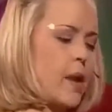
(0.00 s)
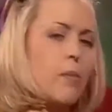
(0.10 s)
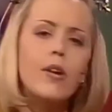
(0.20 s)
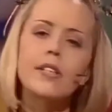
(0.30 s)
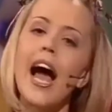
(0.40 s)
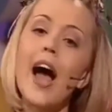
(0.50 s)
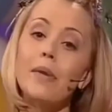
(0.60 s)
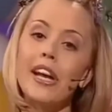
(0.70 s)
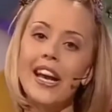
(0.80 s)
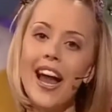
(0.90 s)
chatterbox.
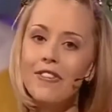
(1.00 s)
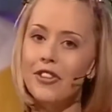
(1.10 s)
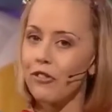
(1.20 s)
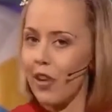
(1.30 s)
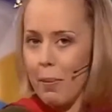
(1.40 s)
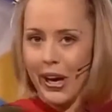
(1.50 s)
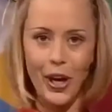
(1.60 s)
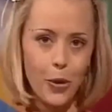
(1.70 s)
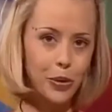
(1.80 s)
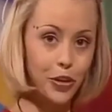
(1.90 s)
I would love to
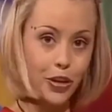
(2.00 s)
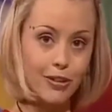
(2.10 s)
flamenco with